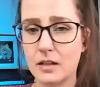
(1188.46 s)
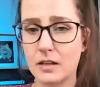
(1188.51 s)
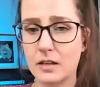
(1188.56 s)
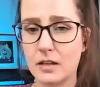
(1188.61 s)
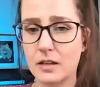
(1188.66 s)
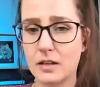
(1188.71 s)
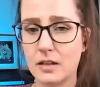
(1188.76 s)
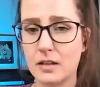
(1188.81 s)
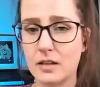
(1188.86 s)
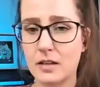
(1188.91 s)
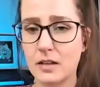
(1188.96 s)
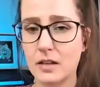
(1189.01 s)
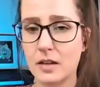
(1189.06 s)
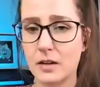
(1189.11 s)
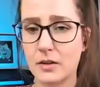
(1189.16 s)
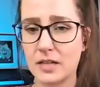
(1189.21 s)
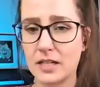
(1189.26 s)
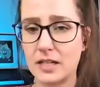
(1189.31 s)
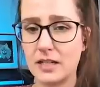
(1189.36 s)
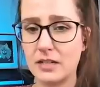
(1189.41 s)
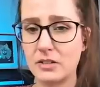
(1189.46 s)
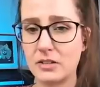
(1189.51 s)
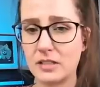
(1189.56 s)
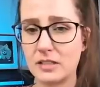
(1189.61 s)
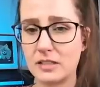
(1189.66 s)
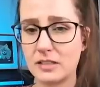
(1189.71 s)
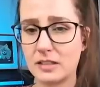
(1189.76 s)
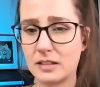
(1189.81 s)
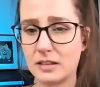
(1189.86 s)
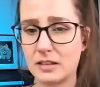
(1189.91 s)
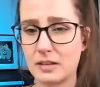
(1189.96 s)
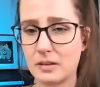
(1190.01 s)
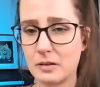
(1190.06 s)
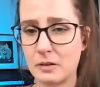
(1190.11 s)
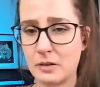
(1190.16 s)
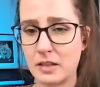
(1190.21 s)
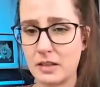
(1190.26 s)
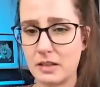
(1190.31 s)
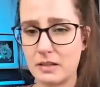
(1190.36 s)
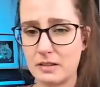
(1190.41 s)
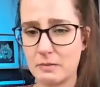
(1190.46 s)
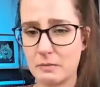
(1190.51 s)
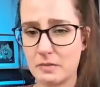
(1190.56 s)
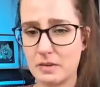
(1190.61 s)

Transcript: How can he just sit there with him?